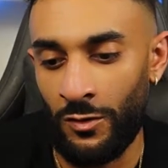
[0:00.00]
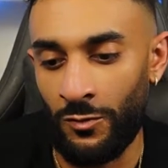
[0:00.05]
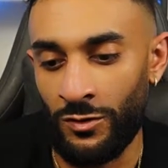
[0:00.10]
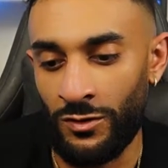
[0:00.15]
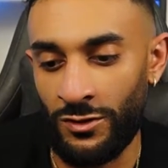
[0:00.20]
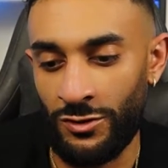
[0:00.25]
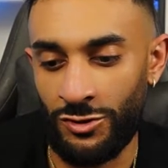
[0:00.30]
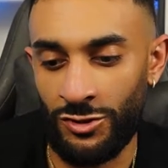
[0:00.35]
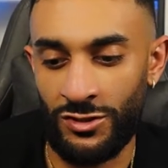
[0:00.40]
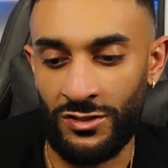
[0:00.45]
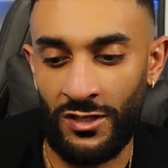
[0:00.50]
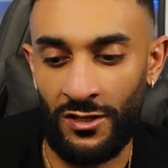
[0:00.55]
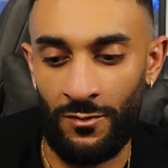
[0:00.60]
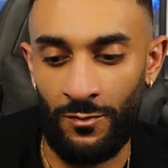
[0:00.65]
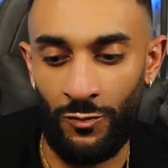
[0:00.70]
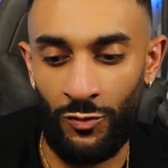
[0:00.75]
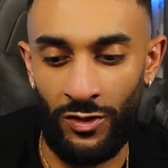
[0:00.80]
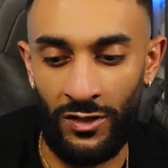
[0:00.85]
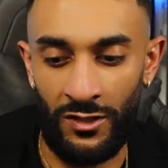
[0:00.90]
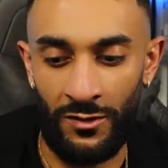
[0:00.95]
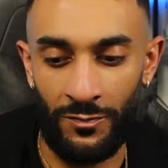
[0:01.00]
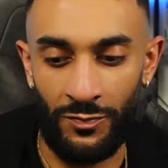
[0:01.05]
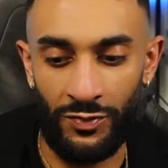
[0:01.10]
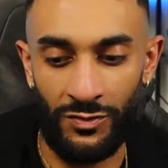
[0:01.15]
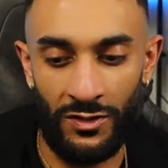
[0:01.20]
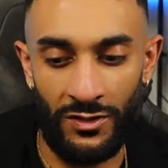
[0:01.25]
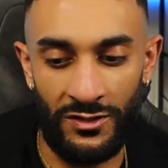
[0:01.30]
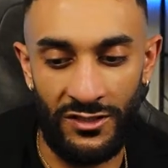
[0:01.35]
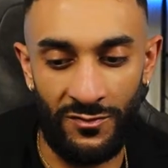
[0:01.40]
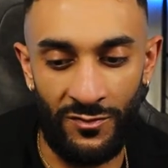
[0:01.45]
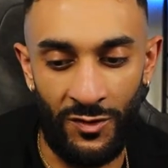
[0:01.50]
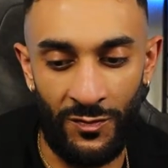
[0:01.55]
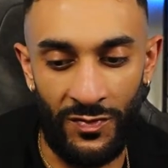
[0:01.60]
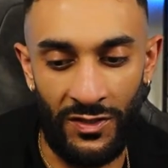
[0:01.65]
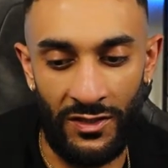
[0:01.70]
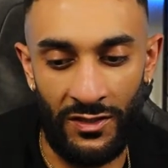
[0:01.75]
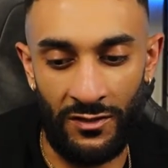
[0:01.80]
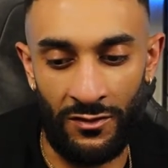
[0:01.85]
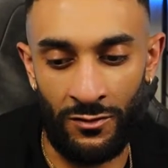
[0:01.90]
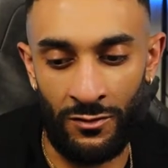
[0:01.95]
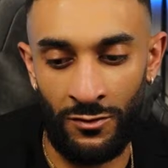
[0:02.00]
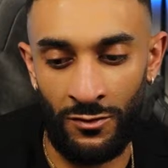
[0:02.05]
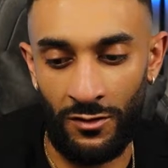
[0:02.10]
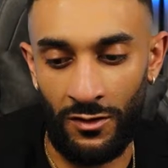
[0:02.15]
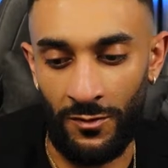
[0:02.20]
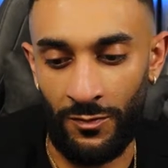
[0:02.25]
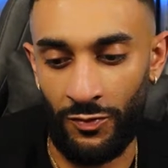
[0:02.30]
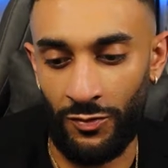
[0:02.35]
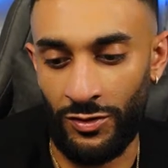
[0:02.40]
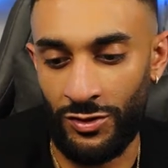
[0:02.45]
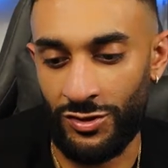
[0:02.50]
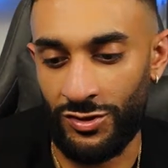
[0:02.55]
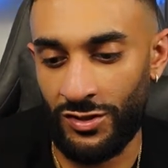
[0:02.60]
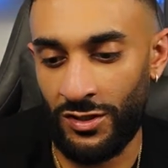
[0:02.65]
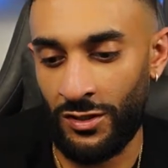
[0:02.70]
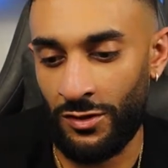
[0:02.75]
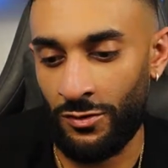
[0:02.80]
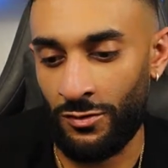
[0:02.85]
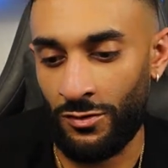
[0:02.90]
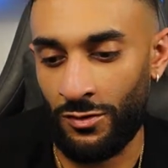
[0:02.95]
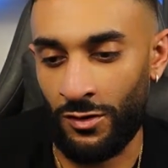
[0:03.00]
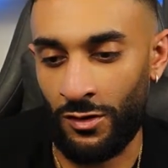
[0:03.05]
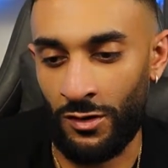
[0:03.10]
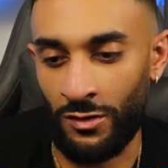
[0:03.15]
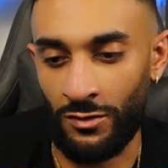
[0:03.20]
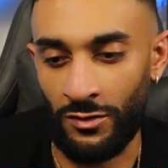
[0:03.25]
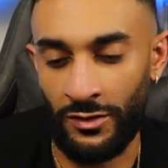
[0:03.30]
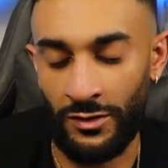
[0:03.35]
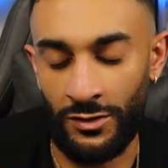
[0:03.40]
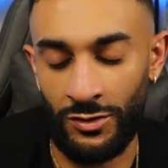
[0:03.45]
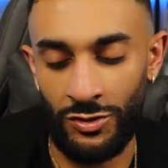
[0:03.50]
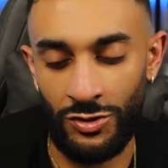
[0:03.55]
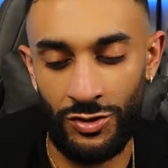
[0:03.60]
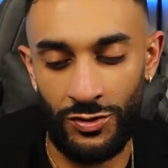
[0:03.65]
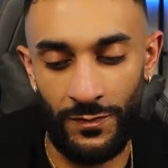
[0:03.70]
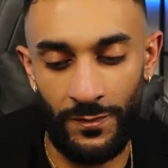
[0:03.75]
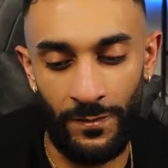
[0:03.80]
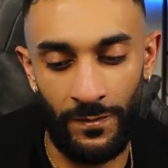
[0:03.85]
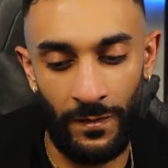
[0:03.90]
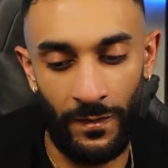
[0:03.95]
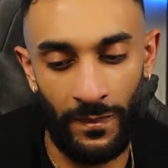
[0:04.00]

Religious type brand, plus I'm a beginner. Appreciate your knowledge.